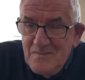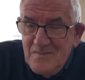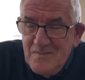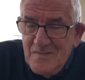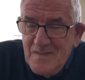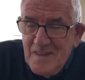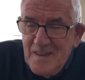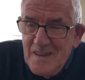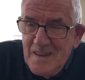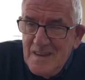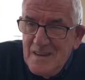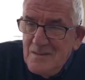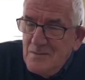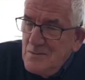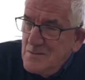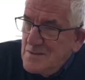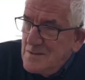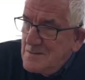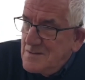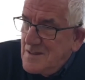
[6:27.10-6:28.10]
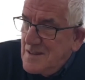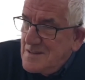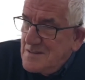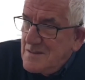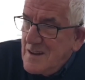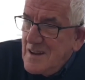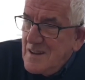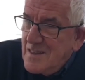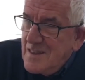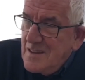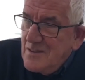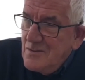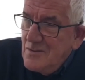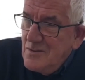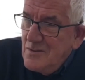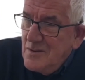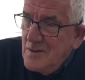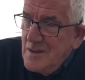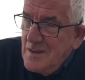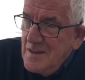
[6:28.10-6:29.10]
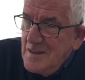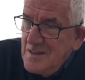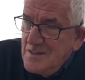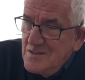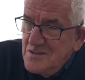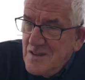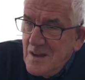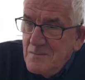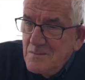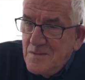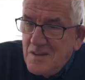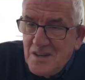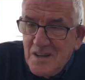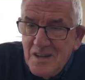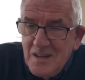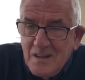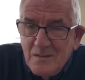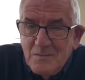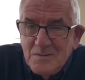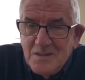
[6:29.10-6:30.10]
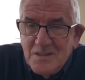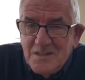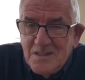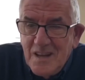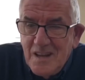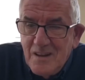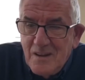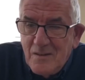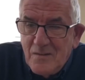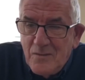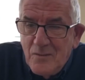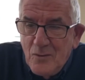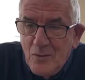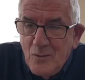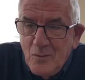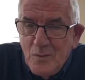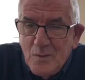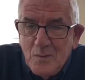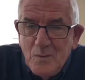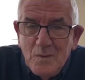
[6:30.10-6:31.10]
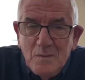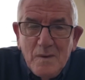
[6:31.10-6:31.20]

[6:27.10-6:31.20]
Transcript: just trying to think now. Jim Traynor was the centre forward.